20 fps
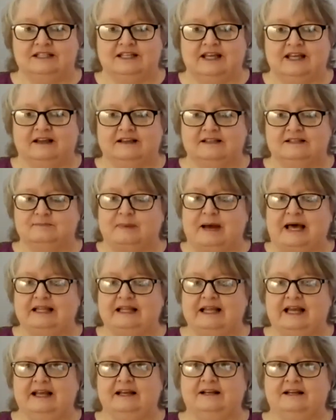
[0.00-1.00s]
Tech
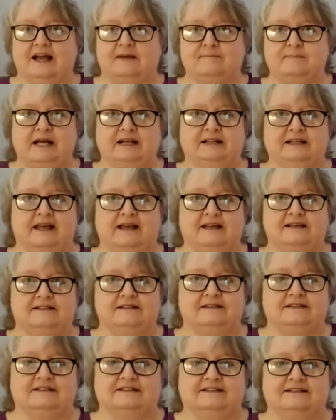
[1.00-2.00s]
Spotlight podcast.